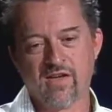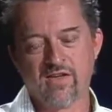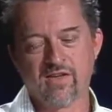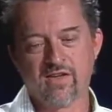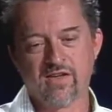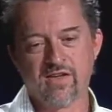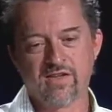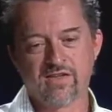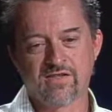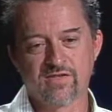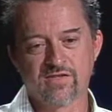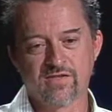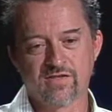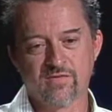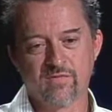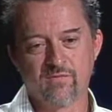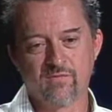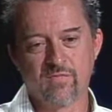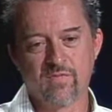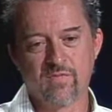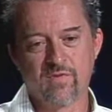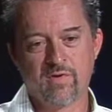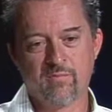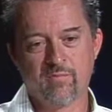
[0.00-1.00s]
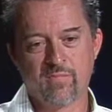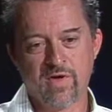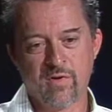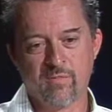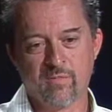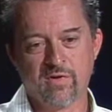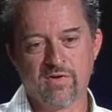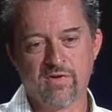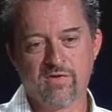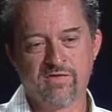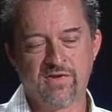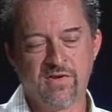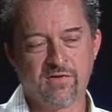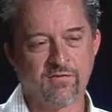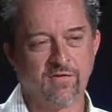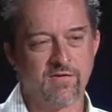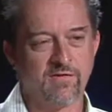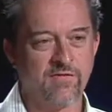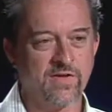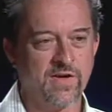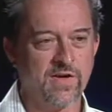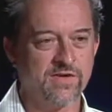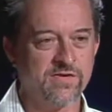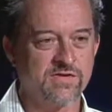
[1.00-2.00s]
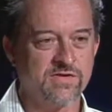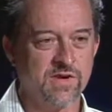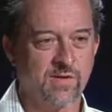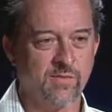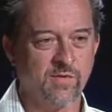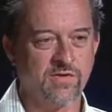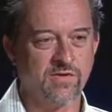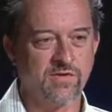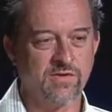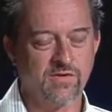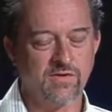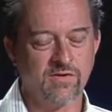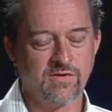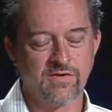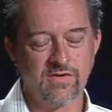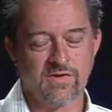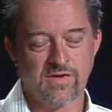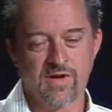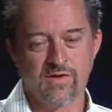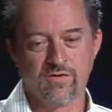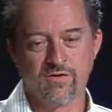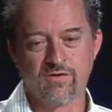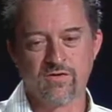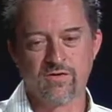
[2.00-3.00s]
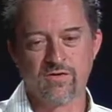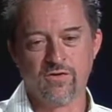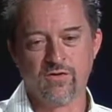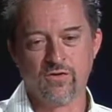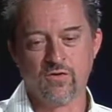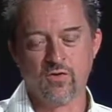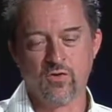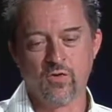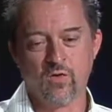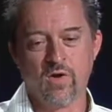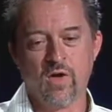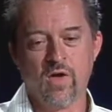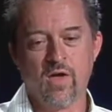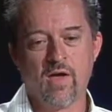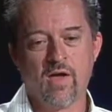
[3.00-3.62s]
It's people of different faiths coming together to do